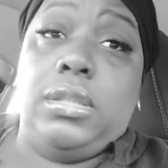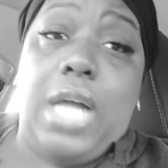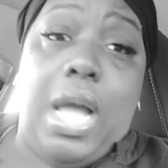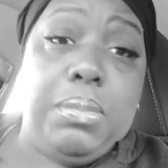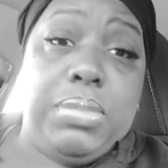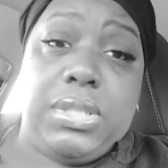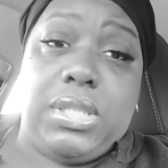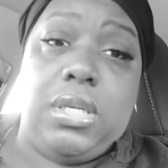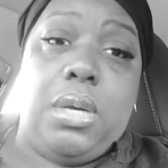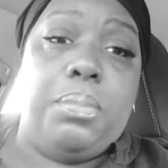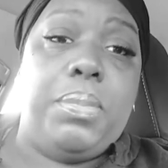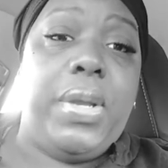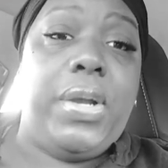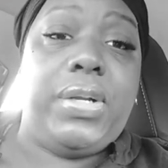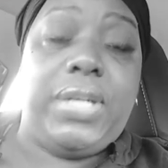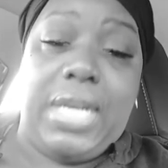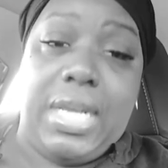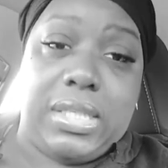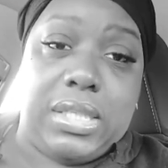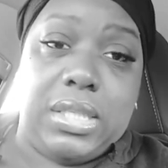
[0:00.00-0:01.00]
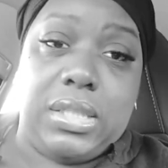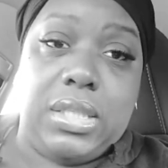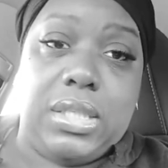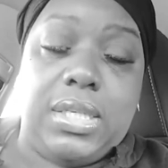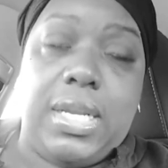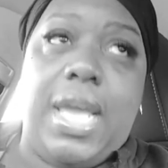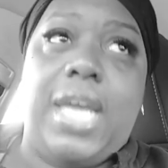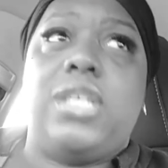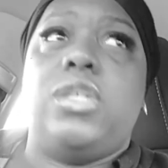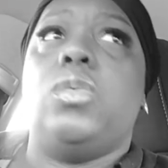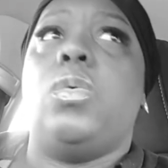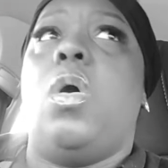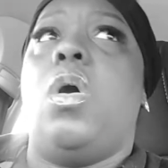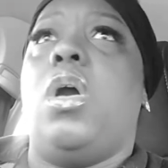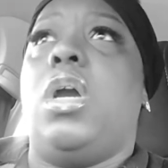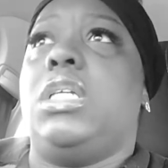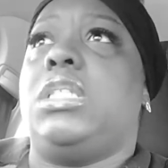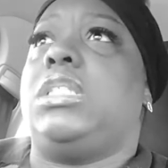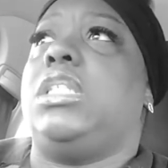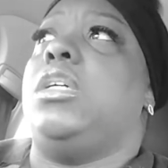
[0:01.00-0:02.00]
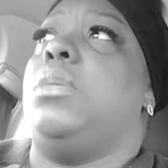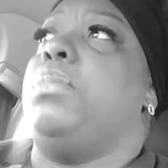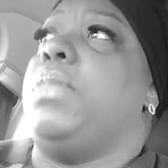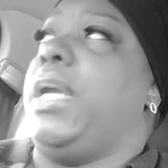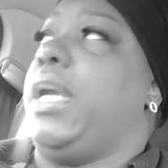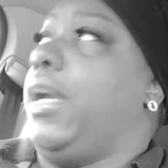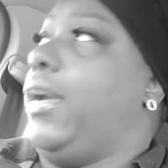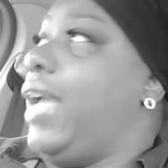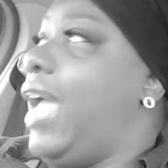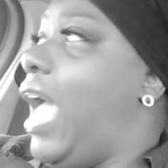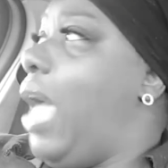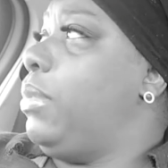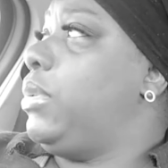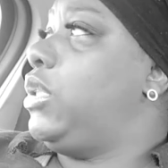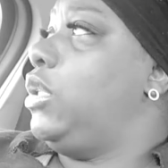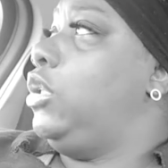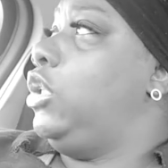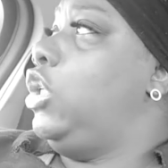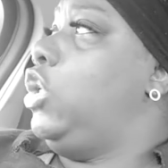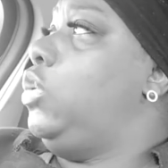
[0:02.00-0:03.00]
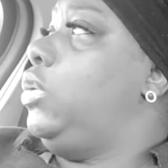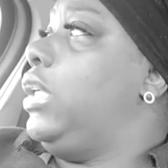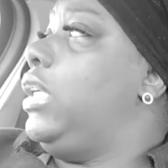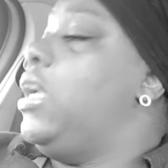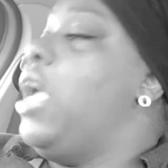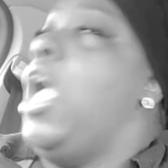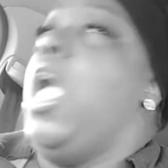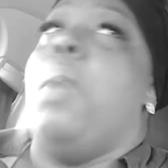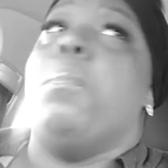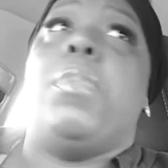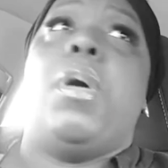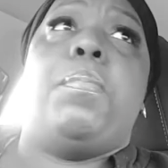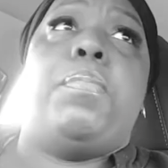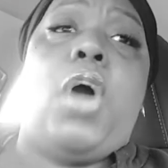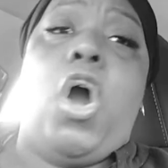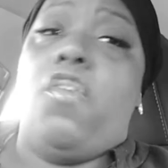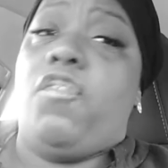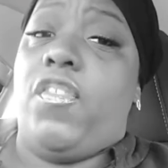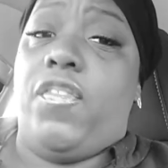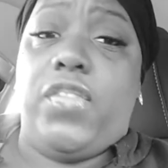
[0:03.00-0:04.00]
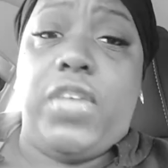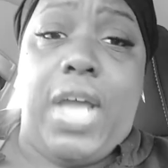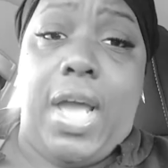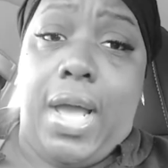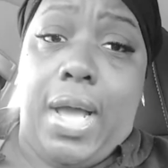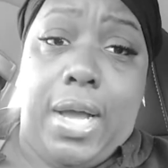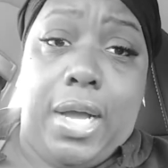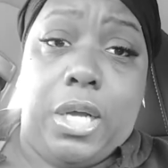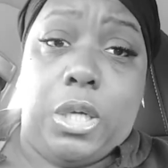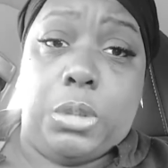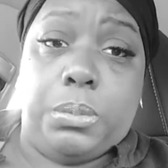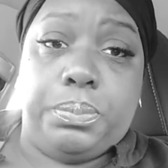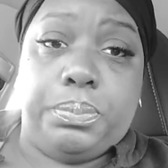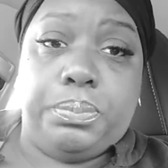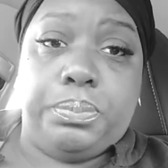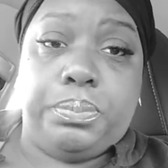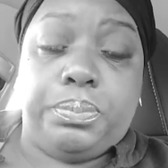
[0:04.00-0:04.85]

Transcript: I'm still married at the end of the day. You are still married, absolutely. But both of y'all